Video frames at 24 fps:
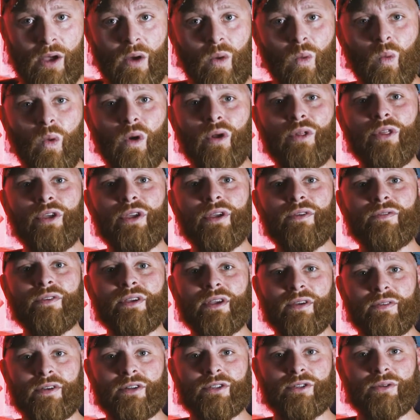worthy of
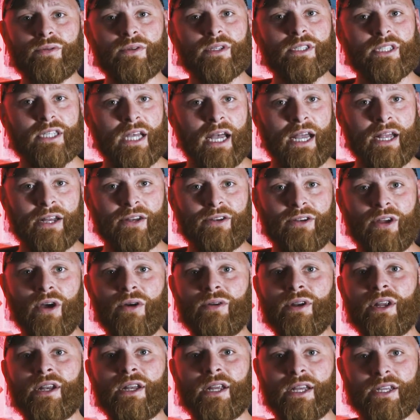giving to a site known
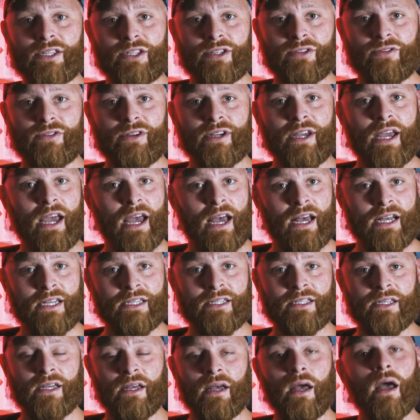in history as
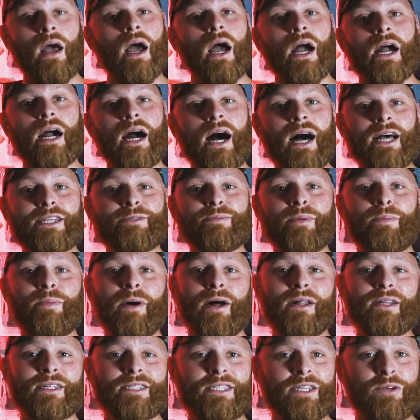a
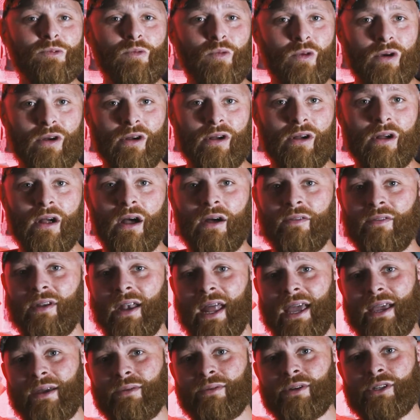cosmopolitan whir of
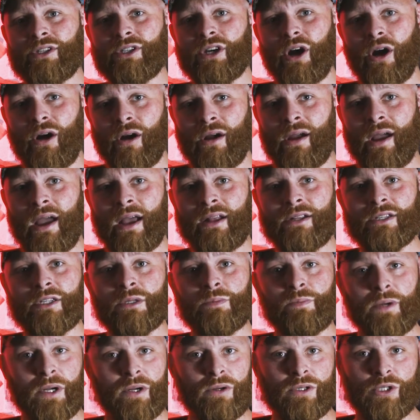language, art, and
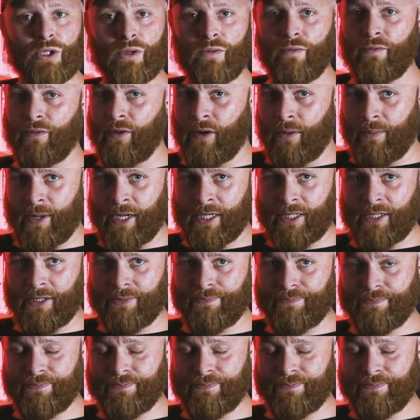spiritual ferment.